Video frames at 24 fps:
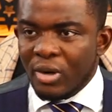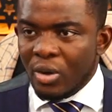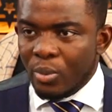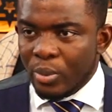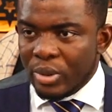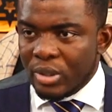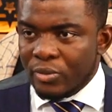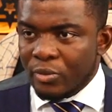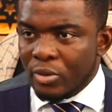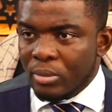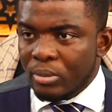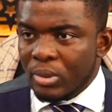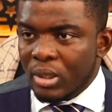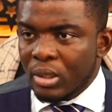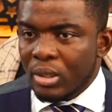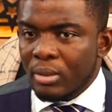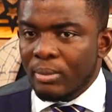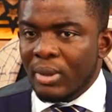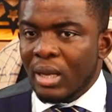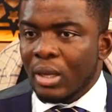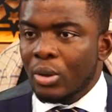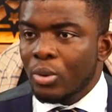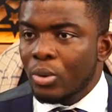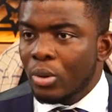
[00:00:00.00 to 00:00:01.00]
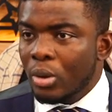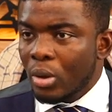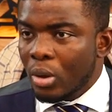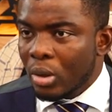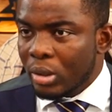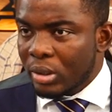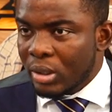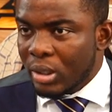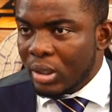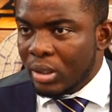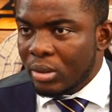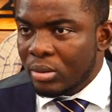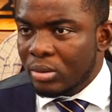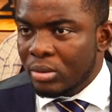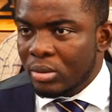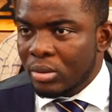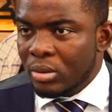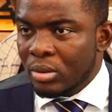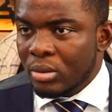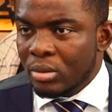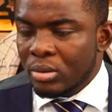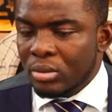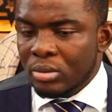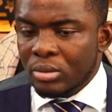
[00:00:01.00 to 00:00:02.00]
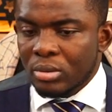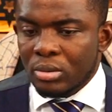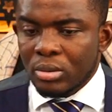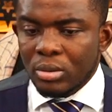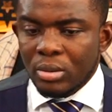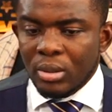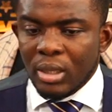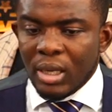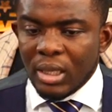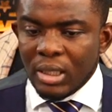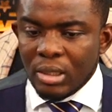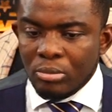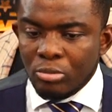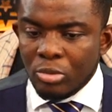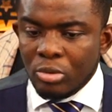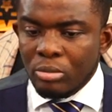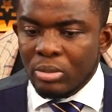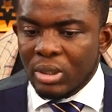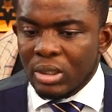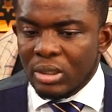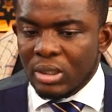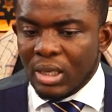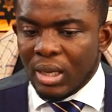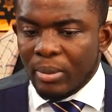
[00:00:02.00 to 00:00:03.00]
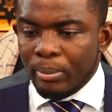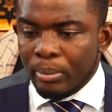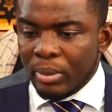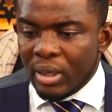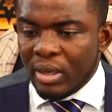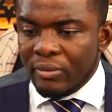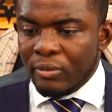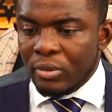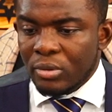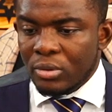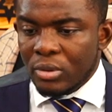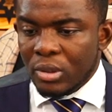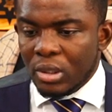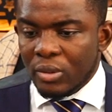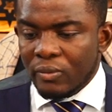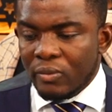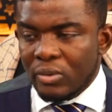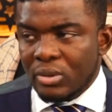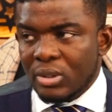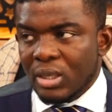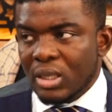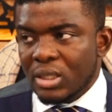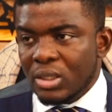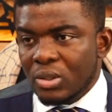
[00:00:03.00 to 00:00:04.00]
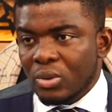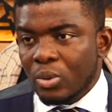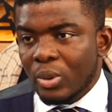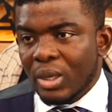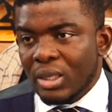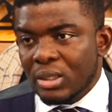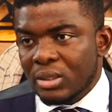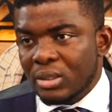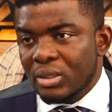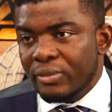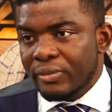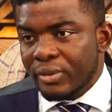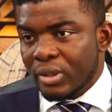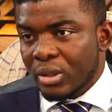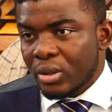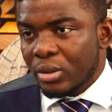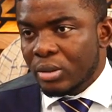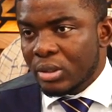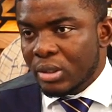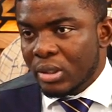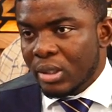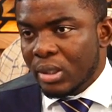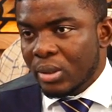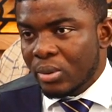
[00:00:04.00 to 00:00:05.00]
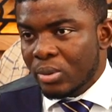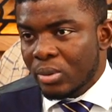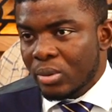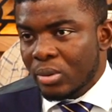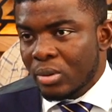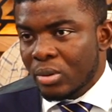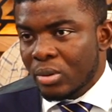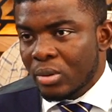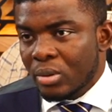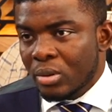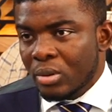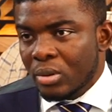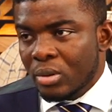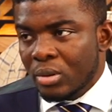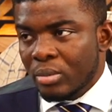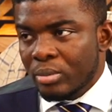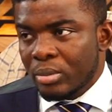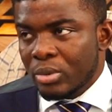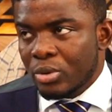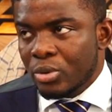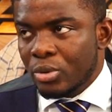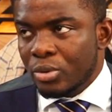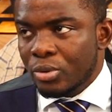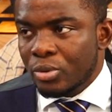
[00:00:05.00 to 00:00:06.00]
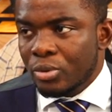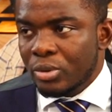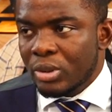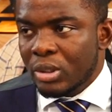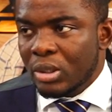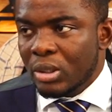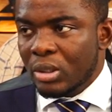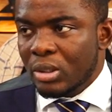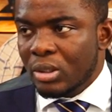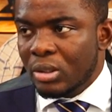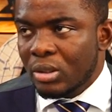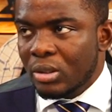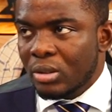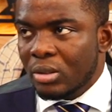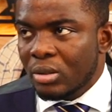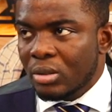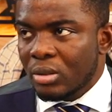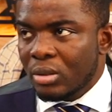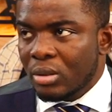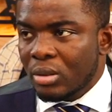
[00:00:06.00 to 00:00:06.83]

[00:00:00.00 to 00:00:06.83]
weeks from now, they might go lockdown. So at the moment, applying for Turkey visa is quite difficult now due to the